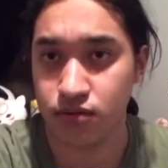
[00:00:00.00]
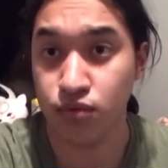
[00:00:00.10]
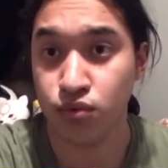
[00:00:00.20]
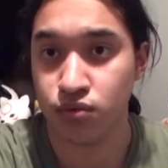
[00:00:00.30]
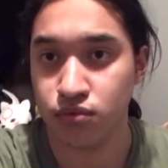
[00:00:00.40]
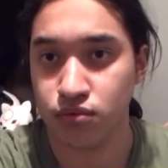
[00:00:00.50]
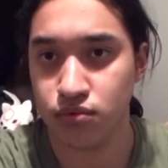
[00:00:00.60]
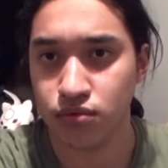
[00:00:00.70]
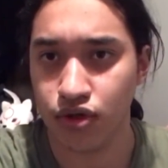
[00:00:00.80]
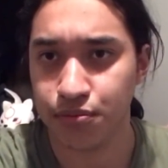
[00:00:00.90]
Ooh,
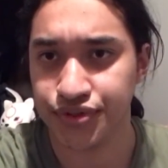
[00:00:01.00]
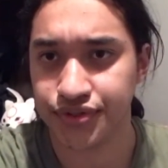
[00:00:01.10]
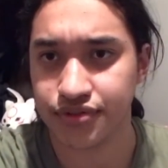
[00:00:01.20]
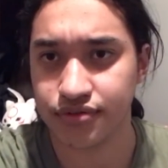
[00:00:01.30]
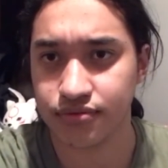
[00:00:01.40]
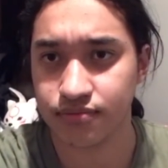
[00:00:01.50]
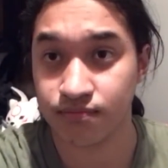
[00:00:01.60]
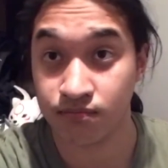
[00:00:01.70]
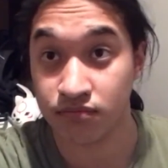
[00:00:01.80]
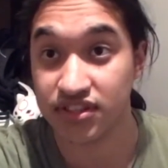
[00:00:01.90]
almost
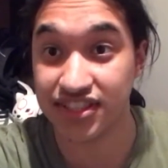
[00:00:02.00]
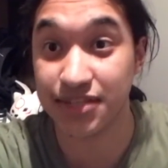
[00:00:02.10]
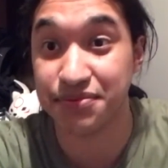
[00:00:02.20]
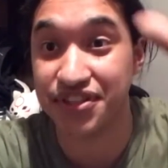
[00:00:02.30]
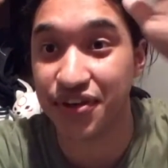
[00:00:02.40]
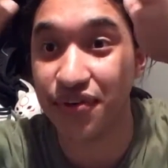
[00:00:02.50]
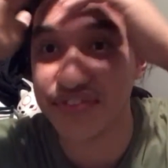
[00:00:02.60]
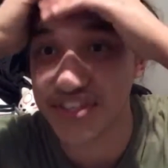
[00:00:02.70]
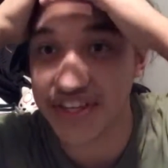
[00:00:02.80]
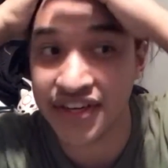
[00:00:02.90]
tipped it
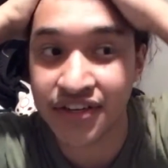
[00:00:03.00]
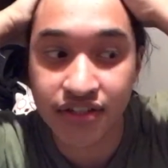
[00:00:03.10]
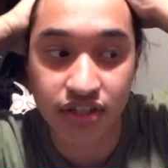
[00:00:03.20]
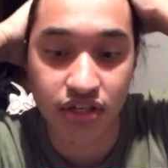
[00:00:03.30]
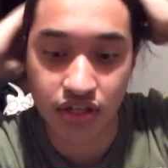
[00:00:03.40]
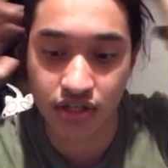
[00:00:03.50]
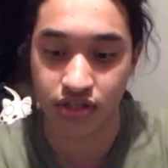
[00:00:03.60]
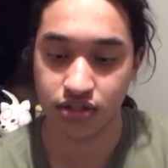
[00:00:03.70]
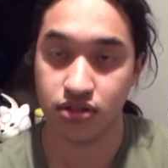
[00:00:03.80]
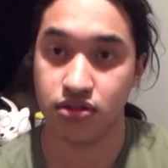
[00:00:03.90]
over there.
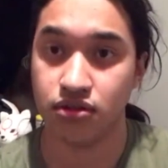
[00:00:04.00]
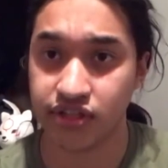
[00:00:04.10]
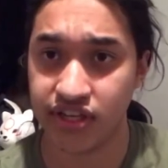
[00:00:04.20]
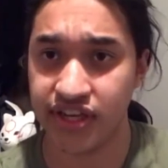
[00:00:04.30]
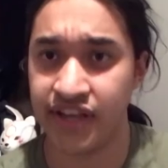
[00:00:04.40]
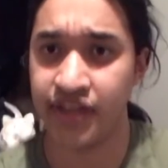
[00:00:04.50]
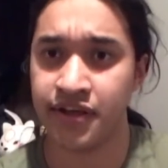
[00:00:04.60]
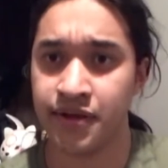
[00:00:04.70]
Okay.